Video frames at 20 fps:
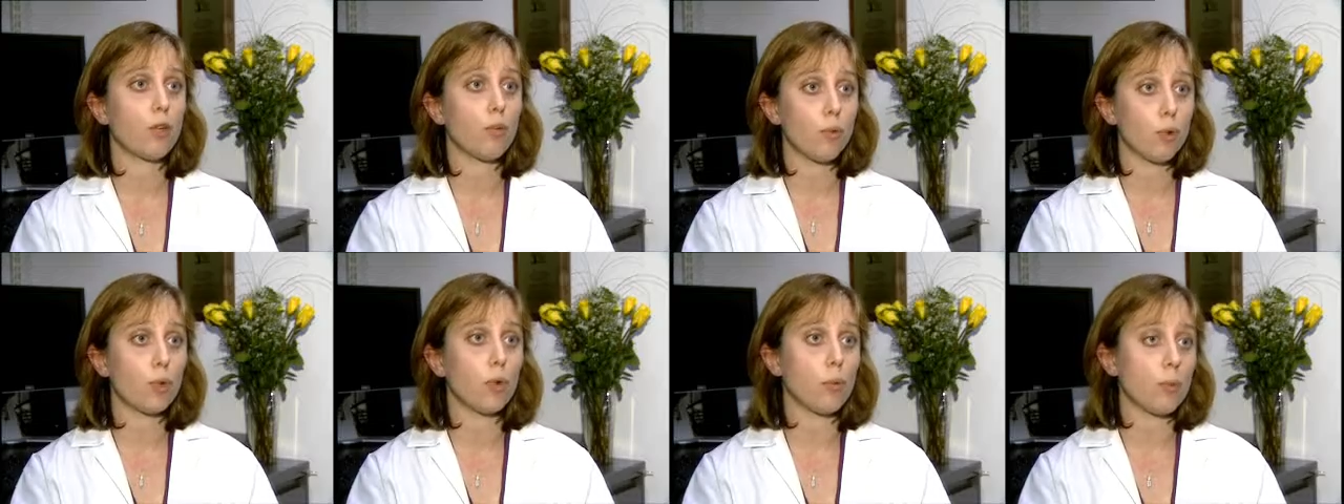
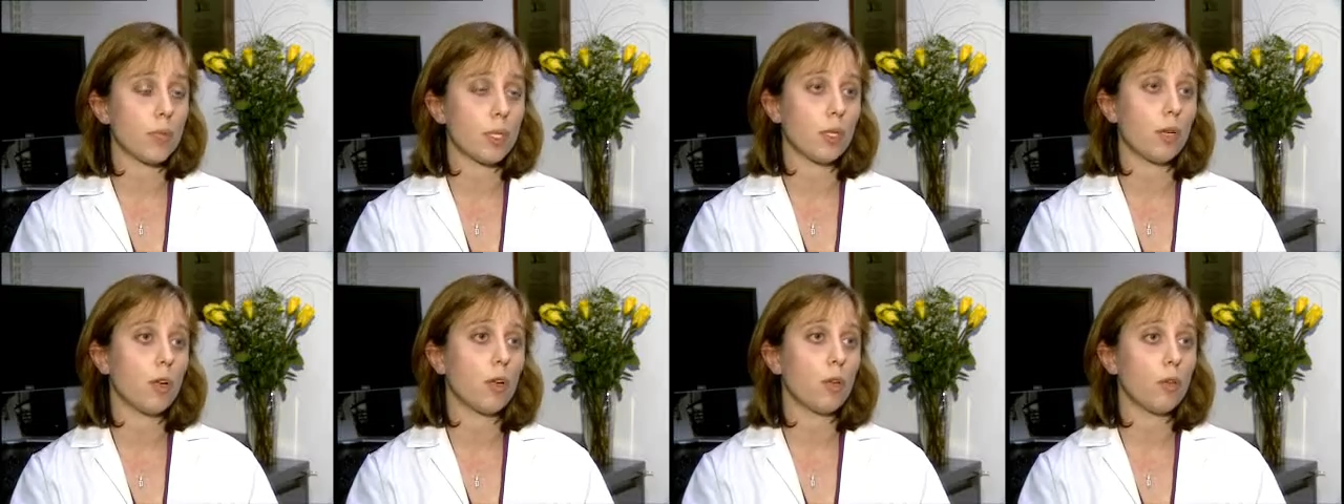
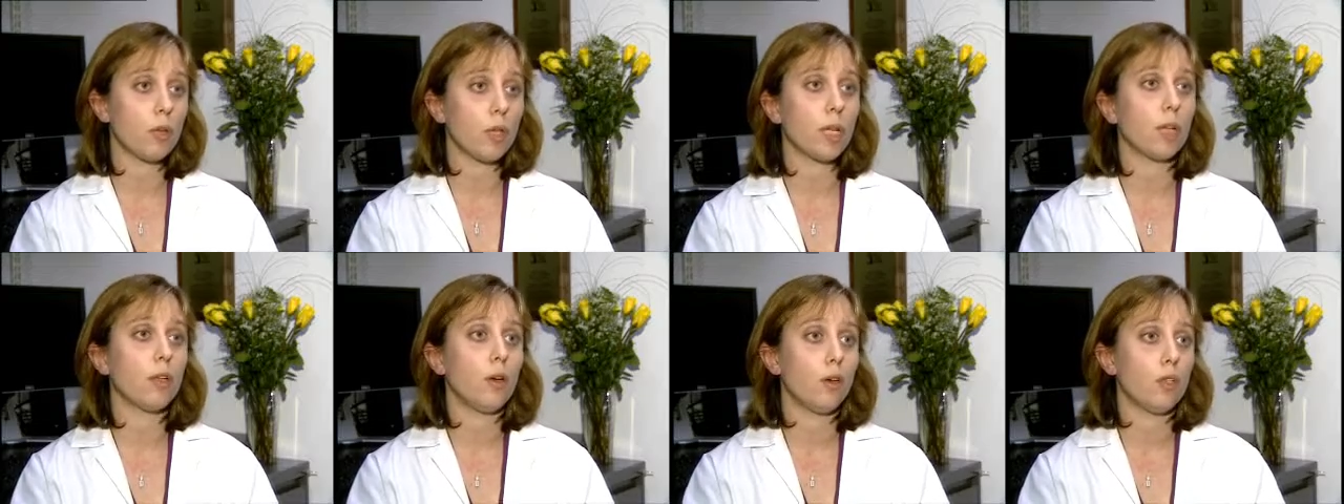groups,
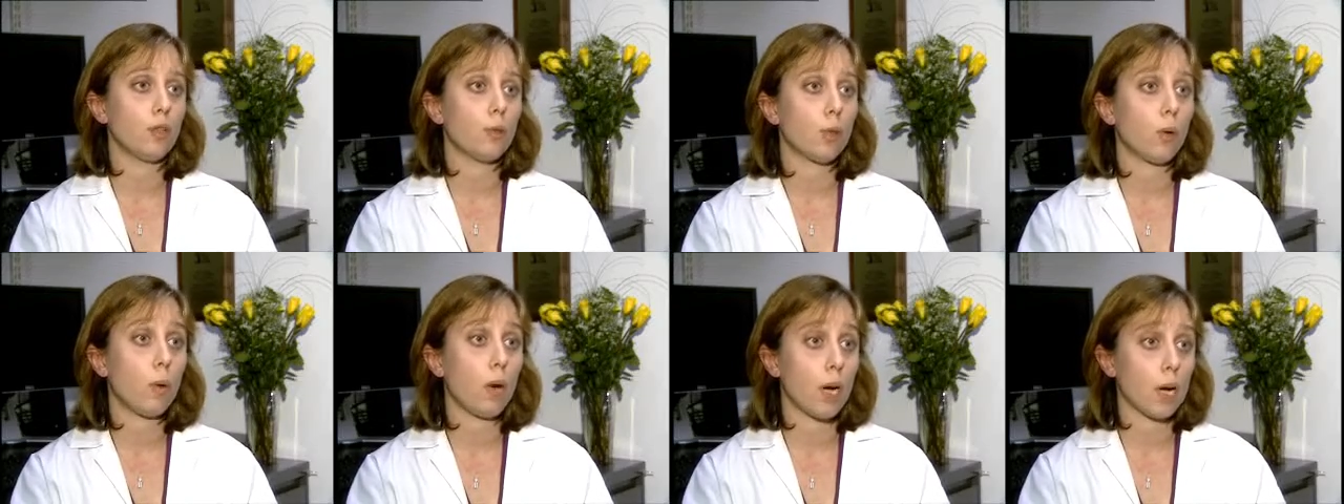including those
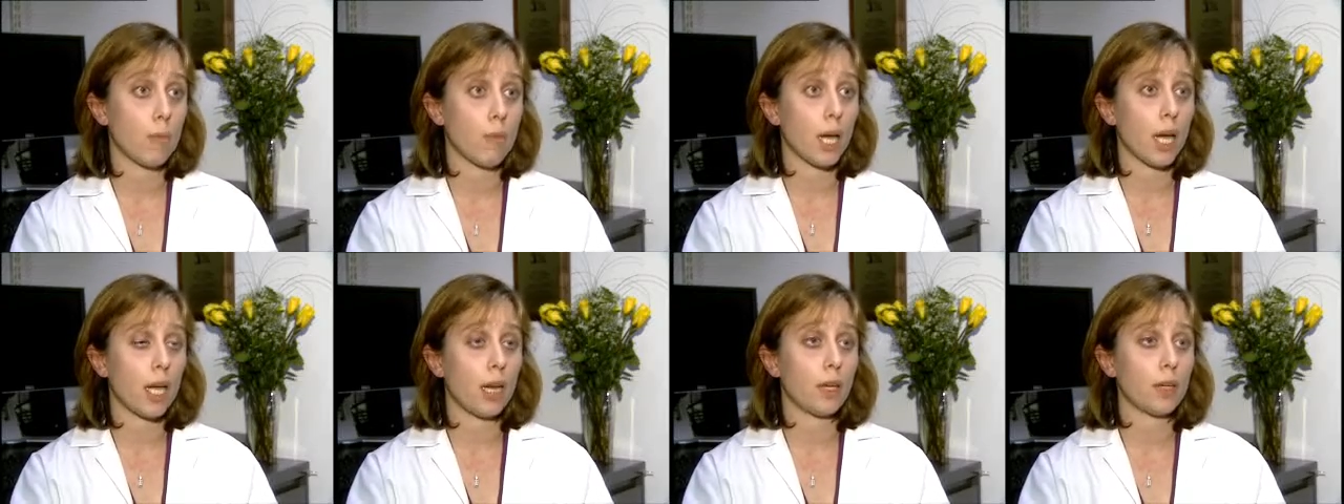who required
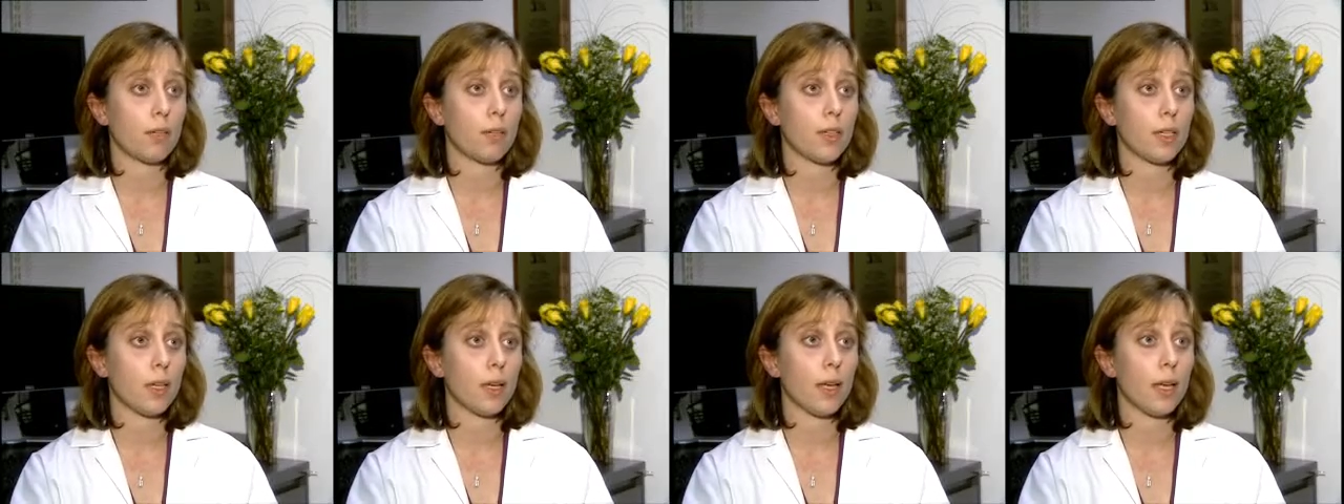
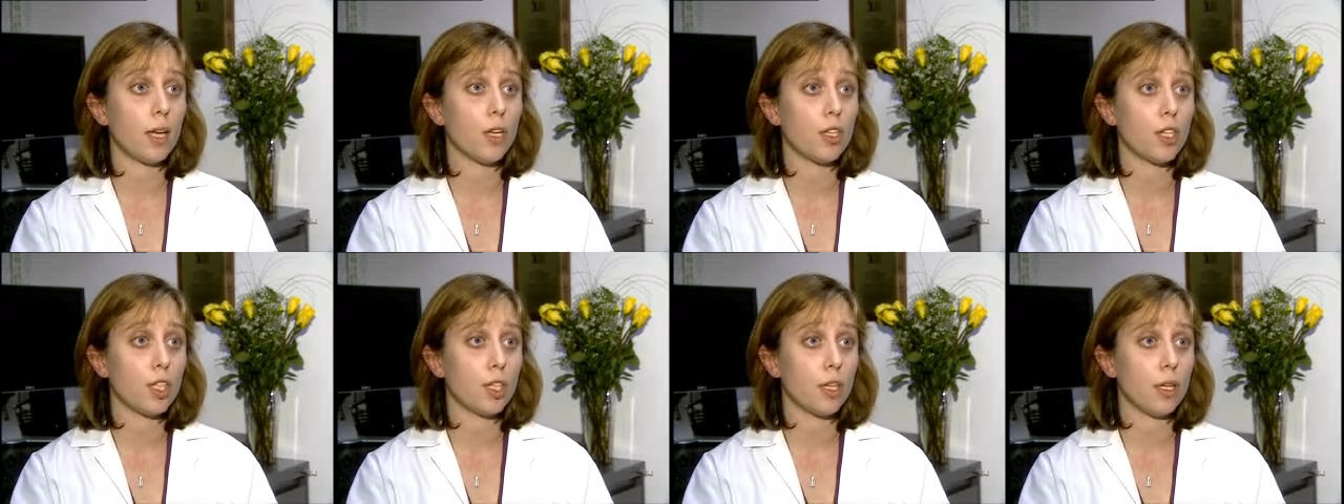mechanical
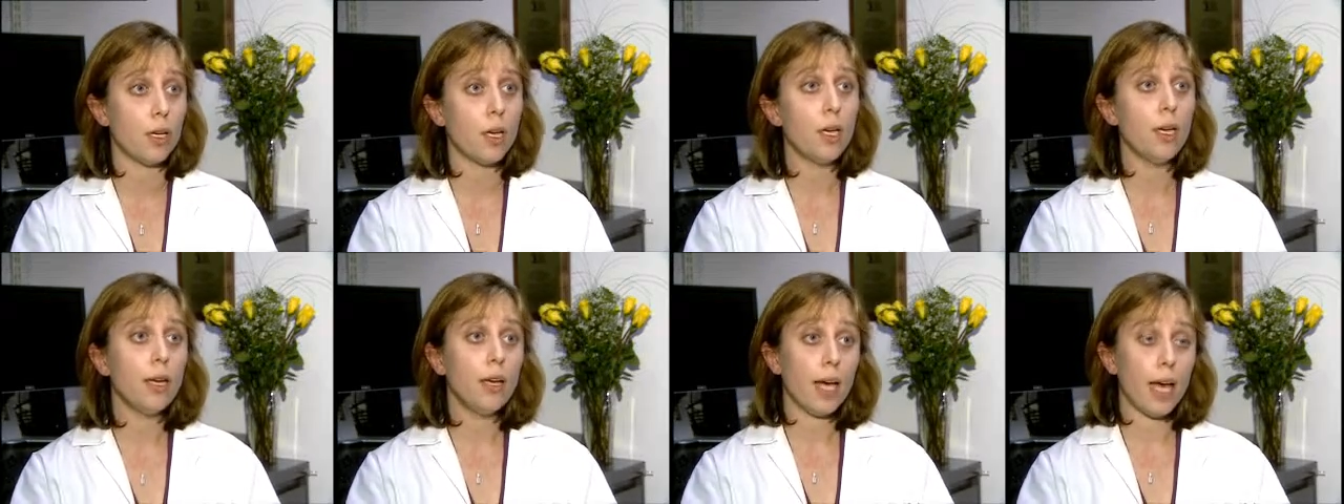ventilation
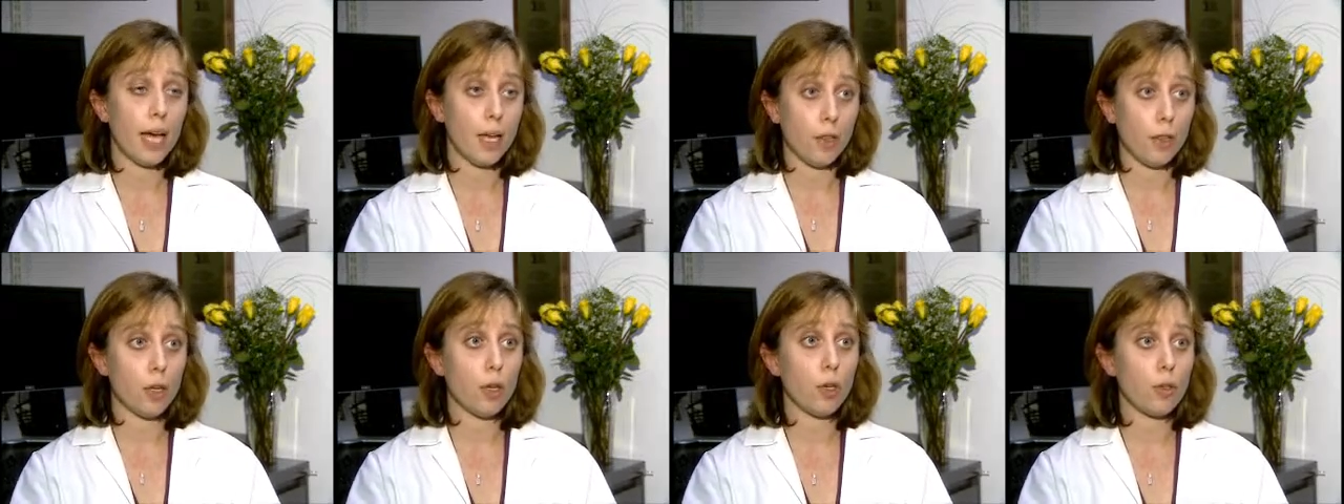
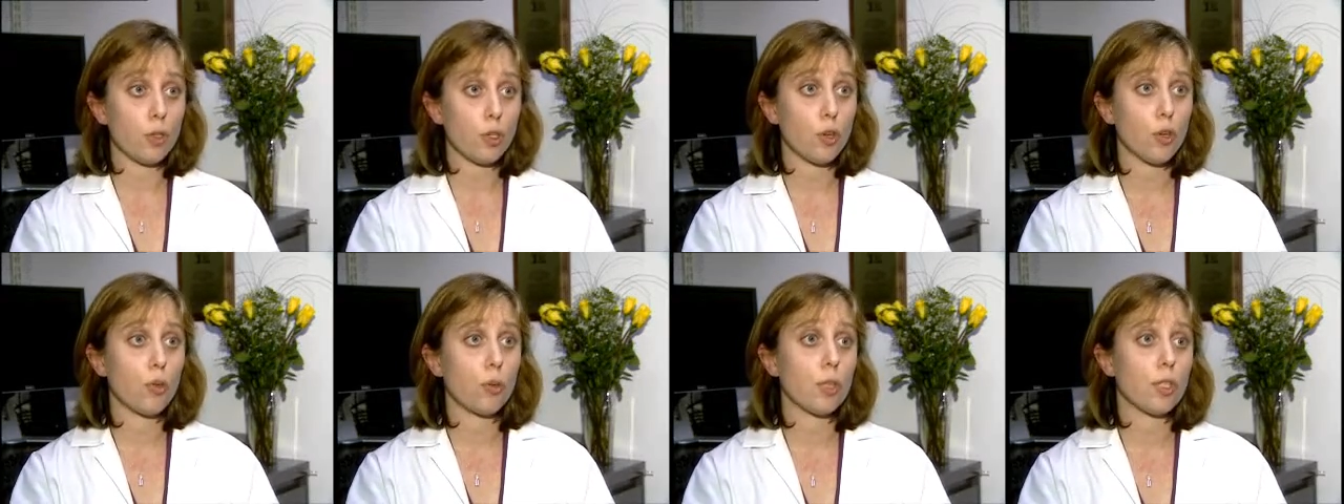and
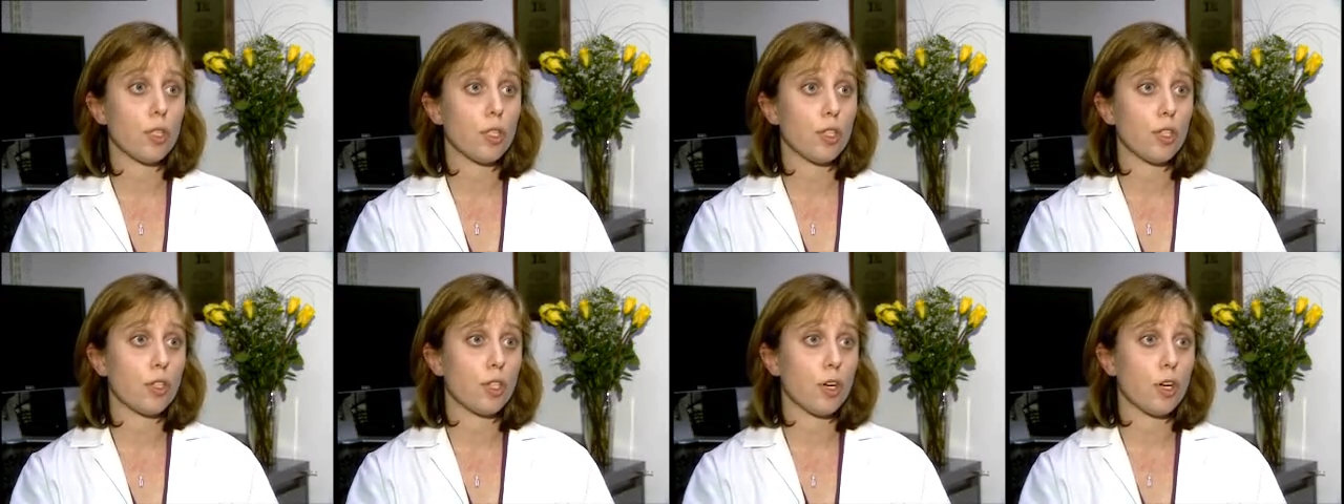those who were
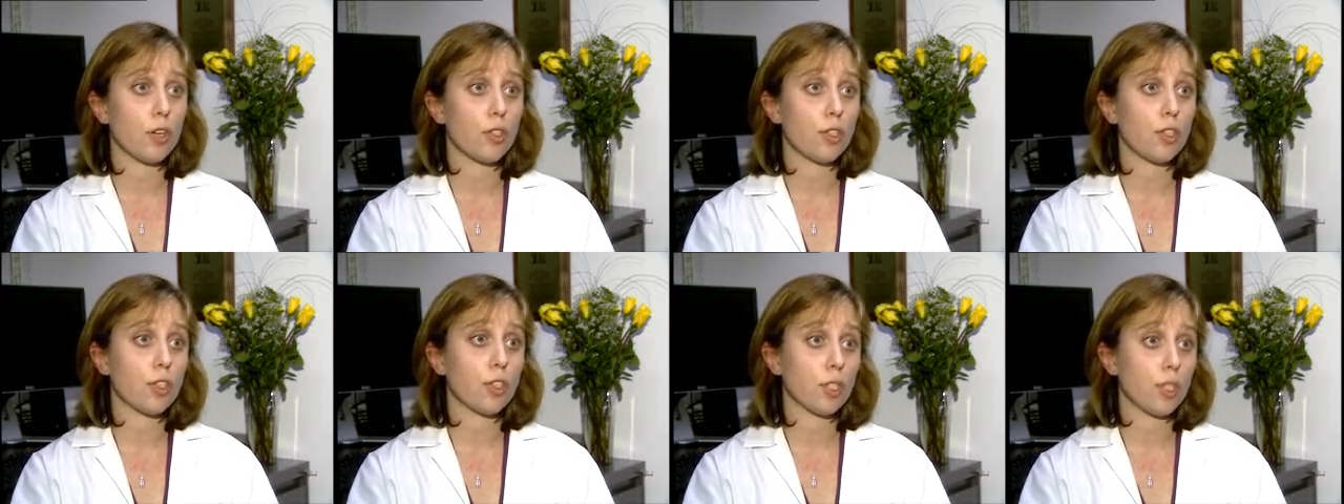
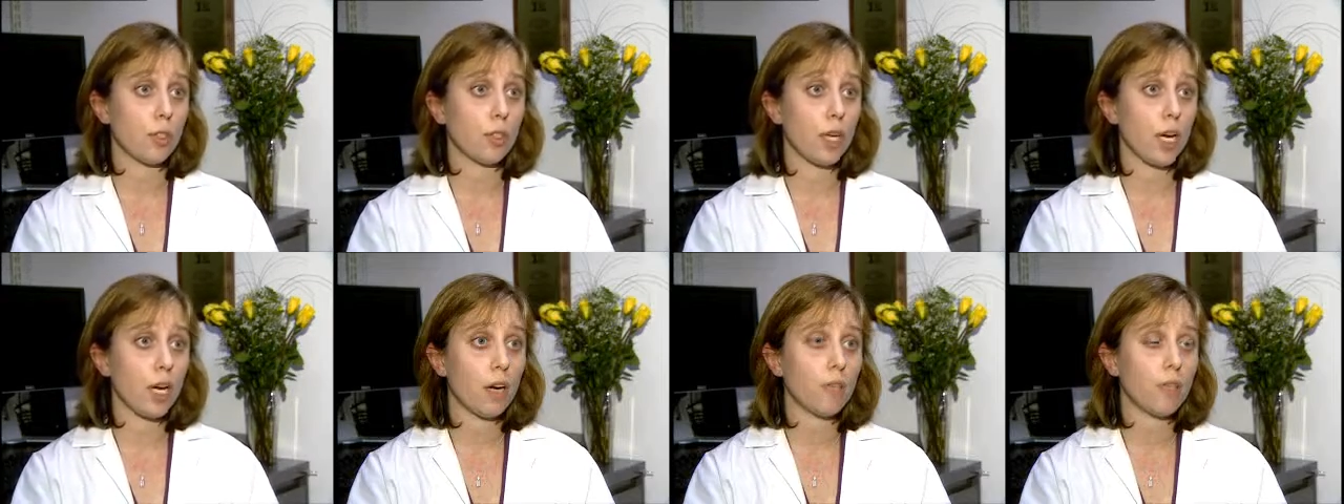discharged to
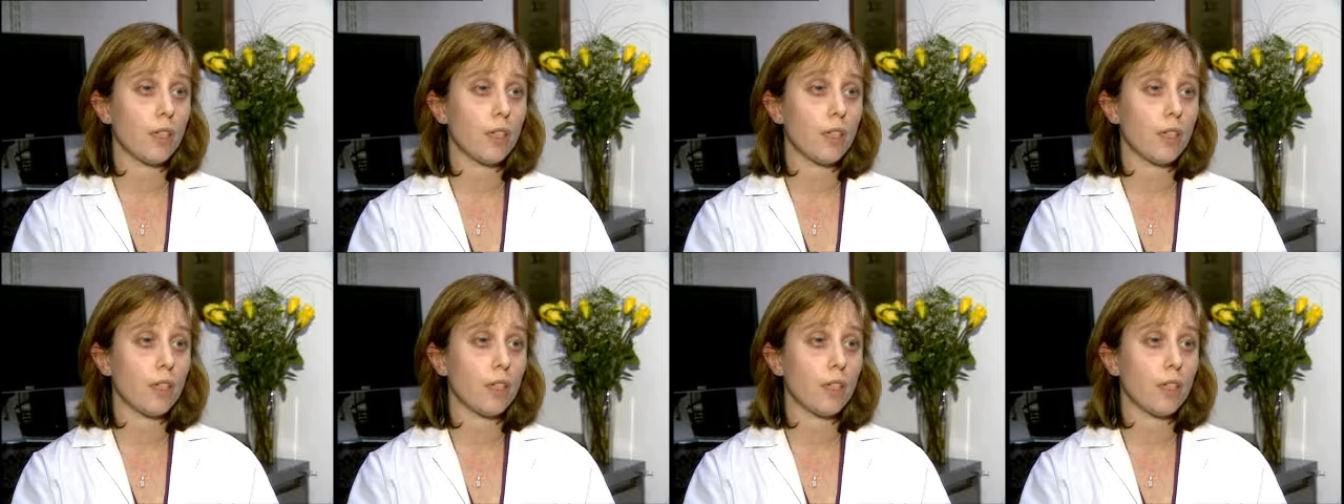skilled care